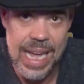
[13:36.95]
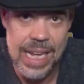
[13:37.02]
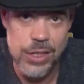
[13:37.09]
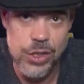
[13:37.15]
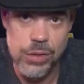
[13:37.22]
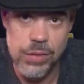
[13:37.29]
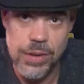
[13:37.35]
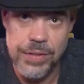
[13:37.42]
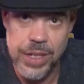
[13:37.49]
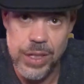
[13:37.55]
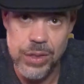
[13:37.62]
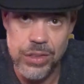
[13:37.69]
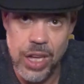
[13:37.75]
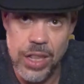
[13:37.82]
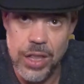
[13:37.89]
do
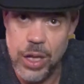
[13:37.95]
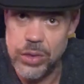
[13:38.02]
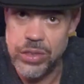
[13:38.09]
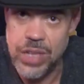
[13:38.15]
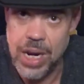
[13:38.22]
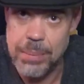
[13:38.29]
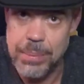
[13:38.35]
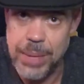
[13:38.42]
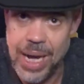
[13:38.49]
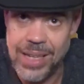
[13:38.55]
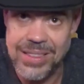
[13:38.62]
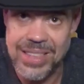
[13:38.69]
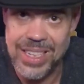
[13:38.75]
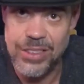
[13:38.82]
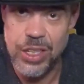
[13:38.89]
reviews on those and
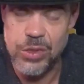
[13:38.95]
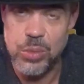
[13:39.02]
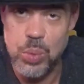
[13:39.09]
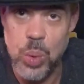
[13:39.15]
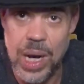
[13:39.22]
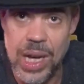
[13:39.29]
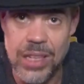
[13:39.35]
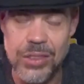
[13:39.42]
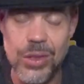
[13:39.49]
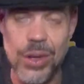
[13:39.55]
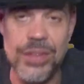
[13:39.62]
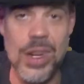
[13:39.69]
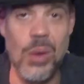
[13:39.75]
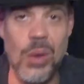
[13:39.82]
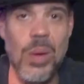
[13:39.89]
unboxings as well. So if
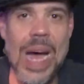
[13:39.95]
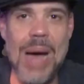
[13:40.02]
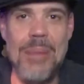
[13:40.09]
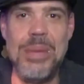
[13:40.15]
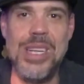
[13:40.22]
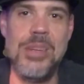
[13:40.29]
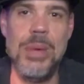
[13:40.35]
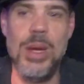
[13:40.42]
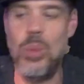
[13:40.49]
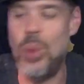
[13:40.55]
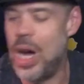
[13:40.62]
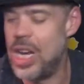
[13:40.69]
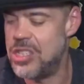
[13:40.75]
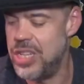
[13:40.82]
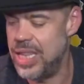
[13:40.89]
they happen to be
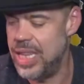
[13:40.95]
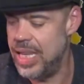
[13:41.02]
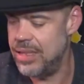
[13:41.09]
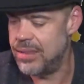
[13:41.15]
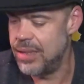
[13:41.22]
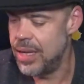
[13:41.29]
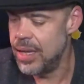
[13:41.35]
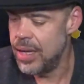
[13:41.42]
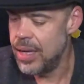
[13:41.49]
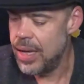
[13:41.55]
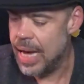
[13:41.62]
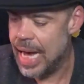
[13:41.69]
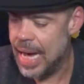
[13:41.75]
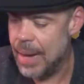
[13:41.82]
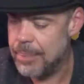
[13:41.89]
watching these,
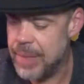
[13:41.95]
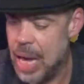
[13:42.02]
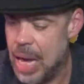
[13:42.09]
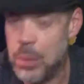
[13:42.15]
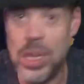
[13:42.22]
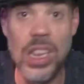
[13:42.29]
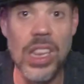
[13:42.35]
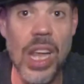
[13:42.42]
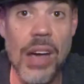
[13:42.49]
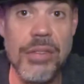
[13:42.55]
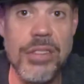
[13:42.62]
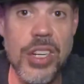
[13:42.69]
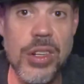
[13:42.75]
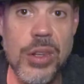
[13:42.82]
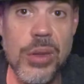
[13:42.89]
I would love
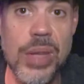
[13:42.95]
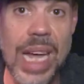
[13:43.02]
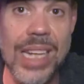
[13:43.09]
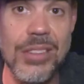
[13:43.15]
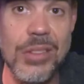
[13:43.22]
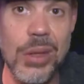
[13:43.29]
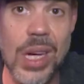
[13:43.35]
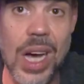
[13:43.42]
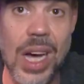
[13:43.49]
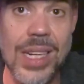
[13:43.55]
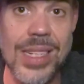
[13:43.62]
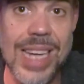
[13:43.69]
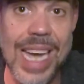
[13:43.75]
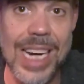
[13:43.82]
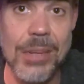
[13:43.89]
to do that. So
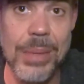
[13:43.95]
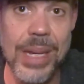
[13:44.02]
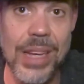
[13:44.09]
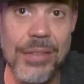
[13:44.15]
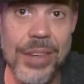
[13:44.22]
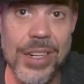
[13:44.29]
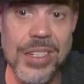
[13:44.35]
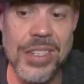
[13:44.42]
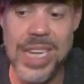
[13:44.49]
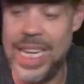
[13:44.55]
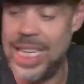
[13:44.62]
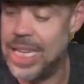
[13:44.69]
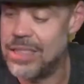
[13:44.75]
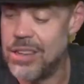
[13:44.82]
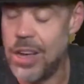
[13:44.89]
contact me if you're seeing
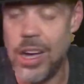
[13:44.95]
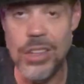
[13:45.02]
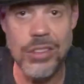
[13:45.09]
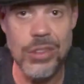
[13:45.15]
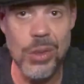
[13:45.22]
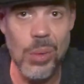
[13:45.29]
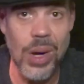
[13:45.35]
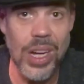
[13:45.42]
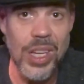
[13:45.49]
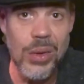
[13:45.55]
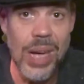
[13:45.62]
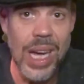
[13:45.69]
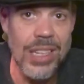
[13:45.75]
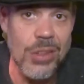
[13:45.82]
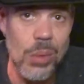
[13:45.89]
this. Also, while you
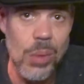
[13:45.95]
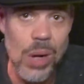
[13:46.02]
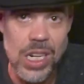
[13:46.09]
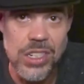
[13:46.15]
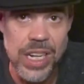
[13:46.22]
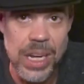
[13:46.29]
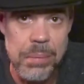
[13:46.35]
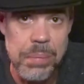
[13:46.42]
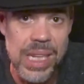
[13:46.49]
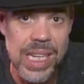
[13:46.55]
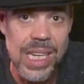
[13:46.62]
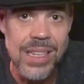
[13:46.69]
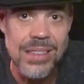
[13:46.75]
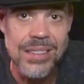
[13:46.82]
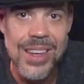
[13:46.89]
guys are watching it,
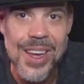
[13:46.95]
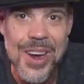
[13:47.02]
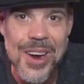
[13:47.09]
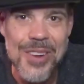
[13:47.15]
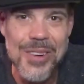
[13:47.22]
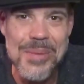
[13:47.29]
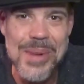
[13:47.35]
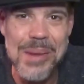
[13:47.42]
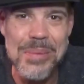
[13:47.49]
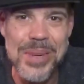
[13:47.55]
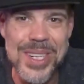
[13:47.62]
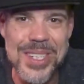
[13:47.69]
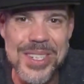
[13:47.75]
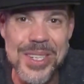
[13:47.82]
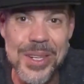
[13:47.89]
please
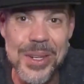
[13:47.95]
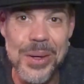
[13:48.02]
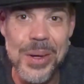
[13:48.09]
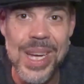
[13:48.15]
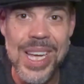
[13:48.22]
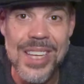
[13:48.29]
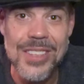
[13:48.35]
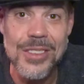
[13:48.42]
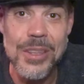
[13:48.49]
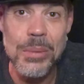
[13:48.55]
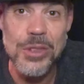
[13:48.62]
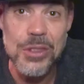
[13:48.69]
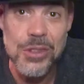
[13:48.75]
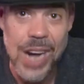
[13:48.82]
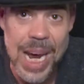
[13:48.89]
remember to
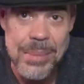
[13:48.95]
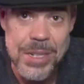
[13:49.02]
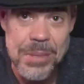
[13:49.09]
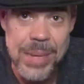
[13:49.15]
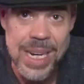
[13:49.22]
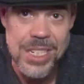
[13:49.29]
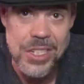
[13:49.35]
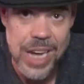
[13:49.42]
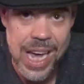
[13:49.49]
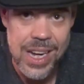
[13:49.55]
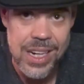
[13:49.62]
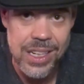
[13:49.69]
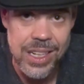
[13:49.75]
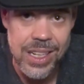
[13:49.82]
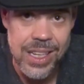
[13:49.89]
subscribe to my
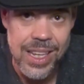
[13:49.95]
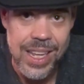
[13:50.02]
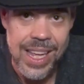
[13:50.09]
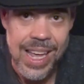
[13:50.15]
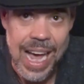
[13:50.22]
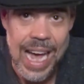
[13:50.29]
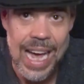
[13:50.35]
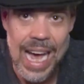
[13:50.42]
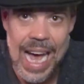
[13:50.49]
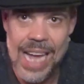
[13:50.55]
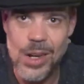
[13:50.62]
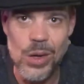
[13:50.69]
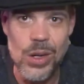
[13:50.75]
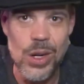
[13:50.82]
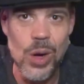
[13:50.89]
channel. I
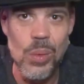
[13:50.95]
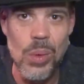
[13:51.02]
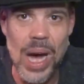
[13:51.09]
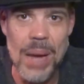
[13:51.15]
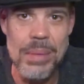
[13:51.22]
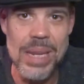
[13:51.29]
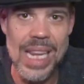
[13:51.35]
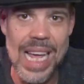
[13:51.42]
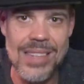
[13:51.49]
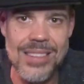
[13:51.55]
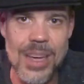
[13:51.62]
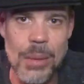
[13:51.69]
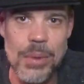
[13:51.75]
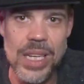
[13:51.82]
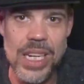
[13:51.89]
don't know why, but the last
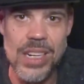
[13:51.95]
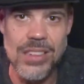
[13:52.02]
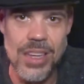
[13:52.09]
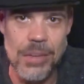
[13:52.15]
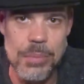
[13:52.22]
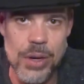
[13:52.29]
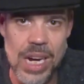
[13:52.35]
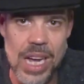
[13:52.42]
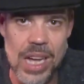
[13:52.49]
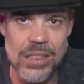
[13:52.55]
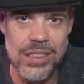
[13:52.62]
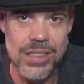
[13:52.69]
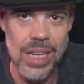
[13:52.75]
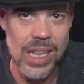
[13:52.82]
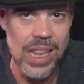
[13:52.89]
couple of years I put
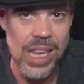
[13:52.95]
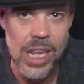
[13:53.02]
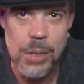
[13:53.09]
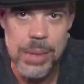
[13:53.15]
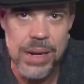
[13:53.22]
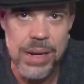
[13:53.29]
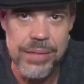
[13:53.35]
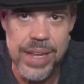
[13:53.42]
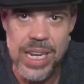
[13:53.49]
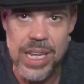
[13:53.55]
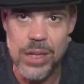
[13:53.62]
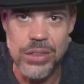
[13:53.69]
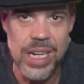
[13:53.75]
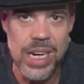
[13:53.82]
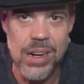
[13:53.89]
out a little bit of
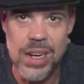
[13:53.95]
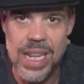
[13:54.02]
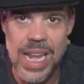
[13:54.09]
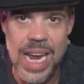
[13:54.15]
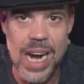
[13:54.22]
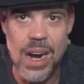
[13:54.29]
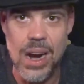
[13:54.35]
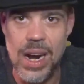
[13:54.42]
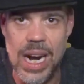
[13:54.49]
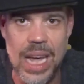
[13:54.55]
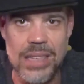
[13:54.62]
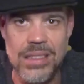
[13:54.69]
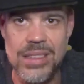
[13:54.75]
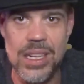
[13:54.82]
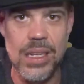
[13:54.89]
videos here and there, and I
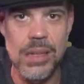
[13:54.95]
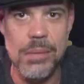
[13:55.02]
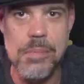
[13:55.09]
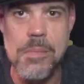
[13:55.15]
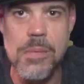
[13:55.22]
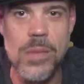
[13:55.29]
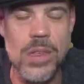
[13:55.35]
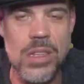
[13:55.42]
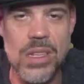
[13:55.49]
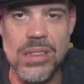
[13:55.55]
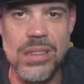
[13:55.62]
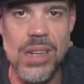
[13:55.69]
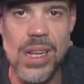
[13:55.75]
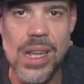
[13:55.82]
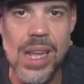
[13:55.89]
still just